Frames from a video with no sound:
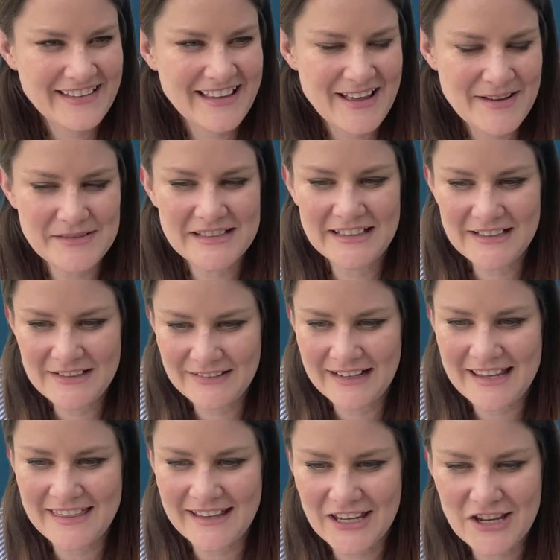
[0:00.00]
Absolutely.
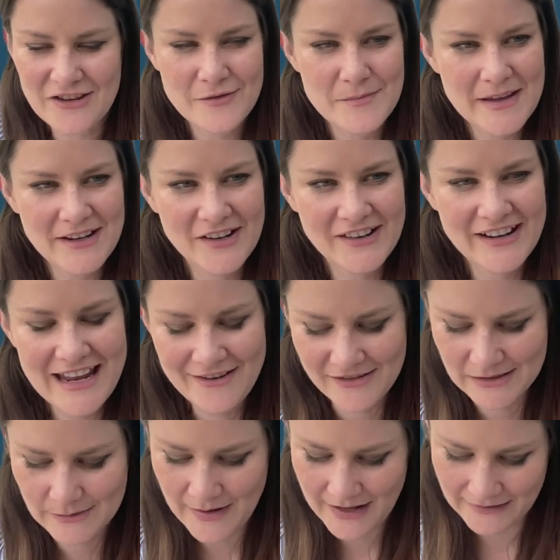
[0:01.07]
Thank you for being on here as
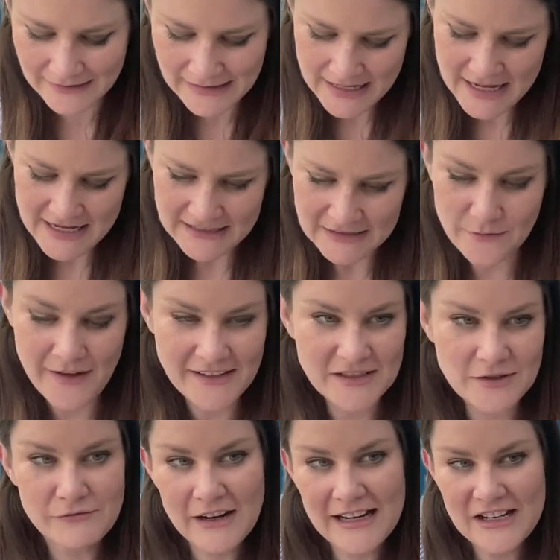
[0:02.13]
well. So we've had some
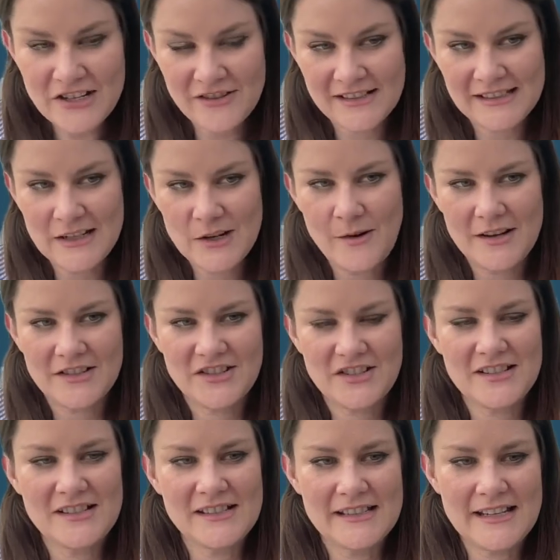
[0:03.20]
really interesting
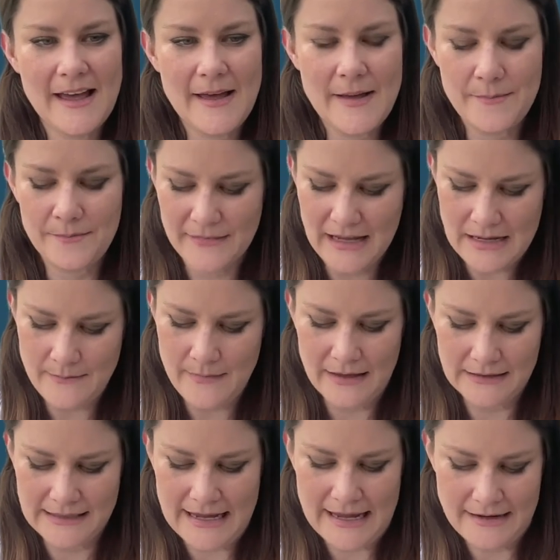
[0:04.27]
questions emailed
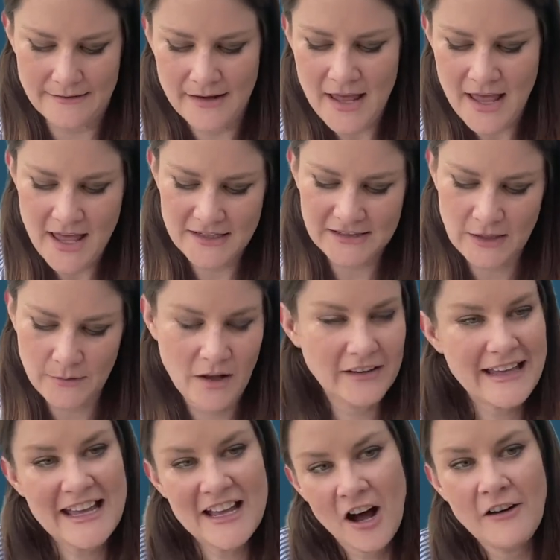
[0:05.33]
in. So I'll
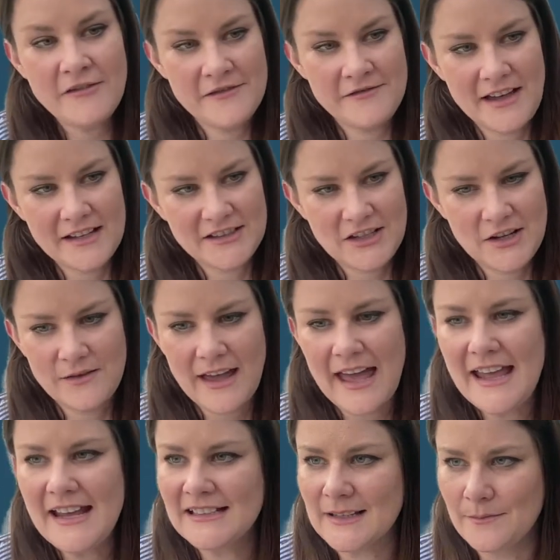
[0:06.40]
kick off if that's okay,
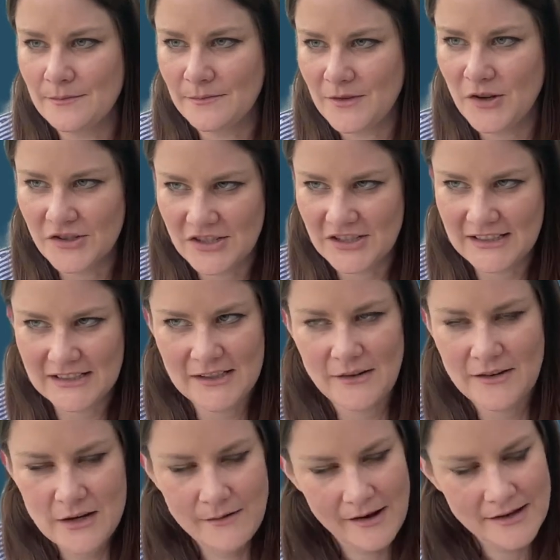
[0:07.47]
because I'm conscious it's only
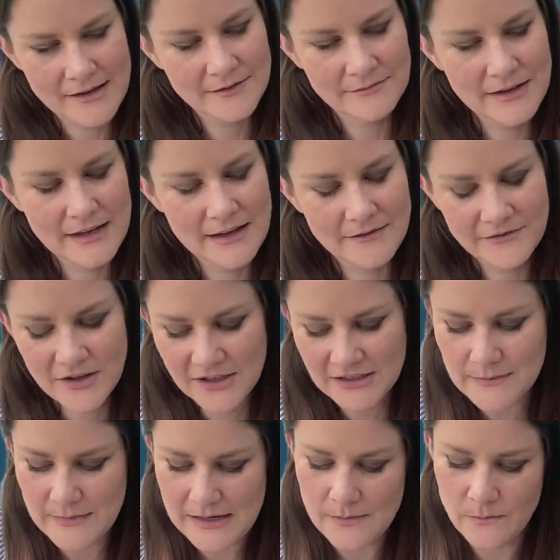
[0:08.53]
quite a
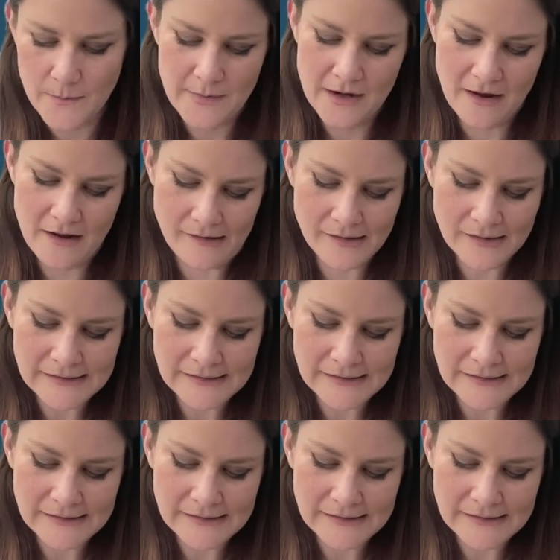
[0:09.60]
30-minute webinar.